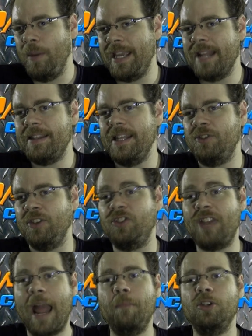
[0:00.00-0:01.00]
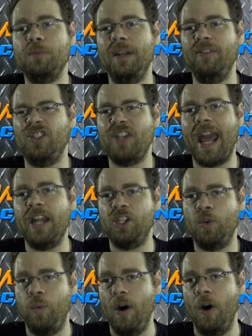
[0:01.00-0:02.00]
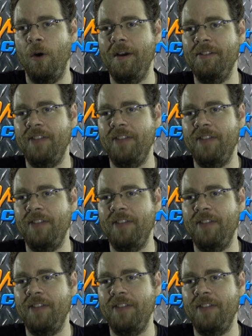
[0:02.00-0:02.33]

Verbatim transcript: get this establishment of a status quo